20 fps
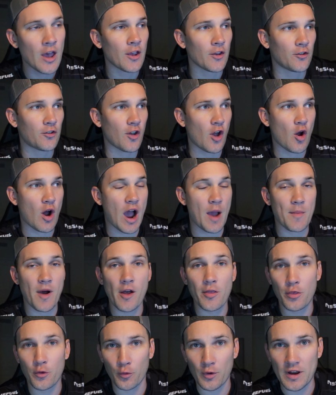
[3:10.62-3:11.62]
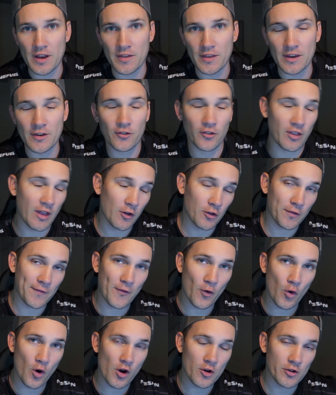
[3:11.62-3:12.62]
So I bought 3 of these, so that was
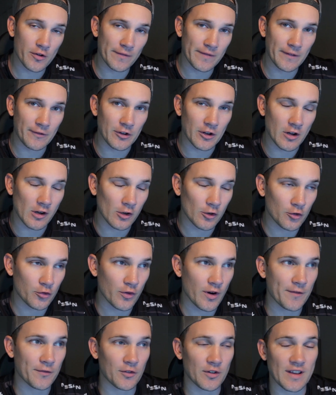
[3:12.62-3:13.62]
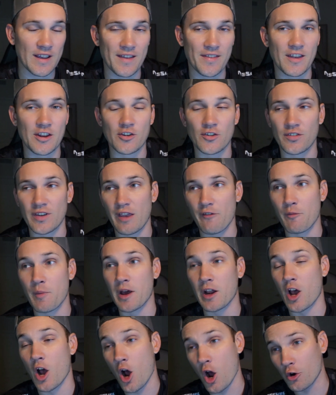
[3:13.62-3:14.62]
$450 roughly, and then you save
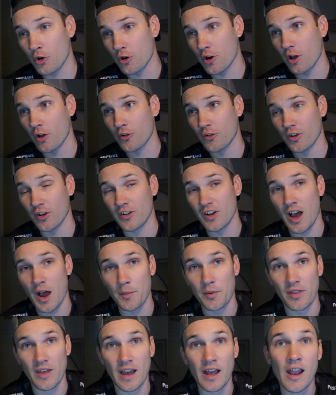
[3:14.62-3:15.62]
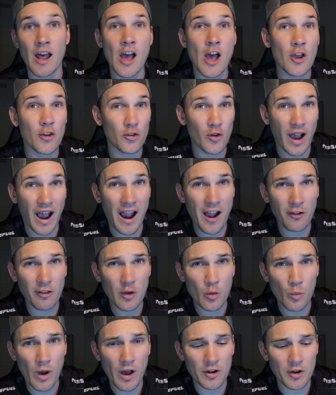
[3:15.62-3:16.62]
about $100 on top of that. So I
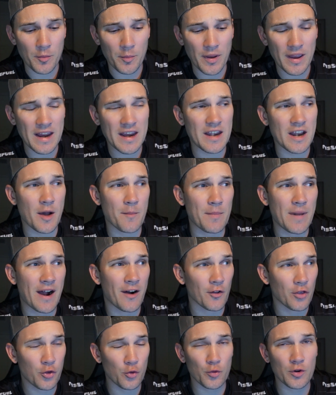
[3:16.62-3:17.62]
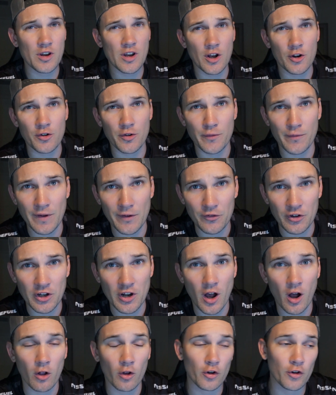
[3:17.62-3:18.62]
only wound up paying about
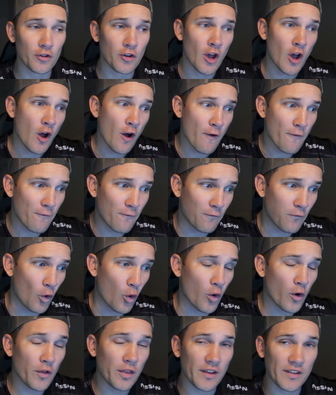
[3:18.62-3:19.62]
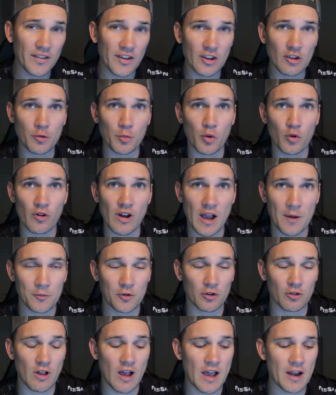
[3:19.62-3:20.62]
$350 for the tintable
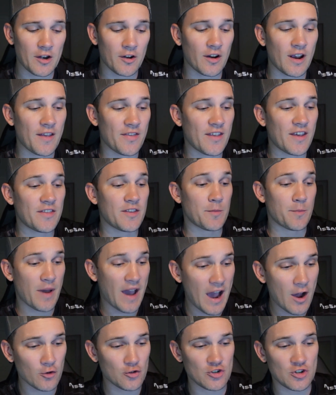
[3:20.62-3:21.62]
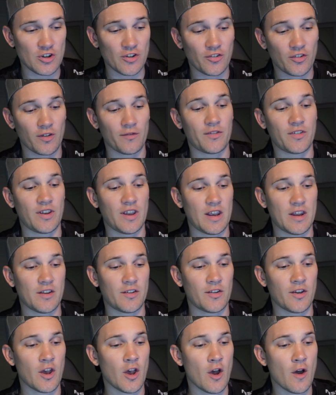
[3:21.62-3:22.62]
Raptor liner, and then the pouches of
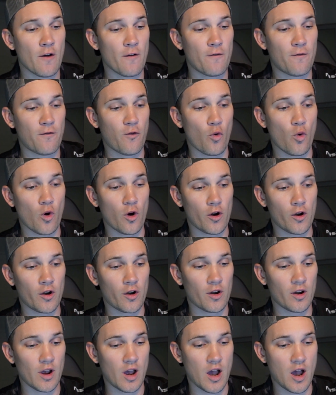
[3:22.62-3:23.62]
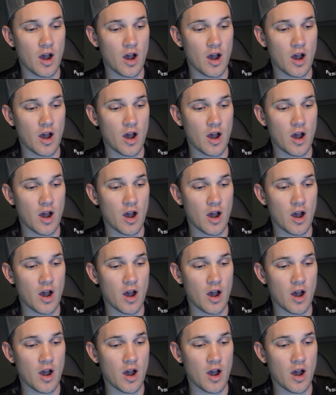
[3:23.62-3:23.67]
tint for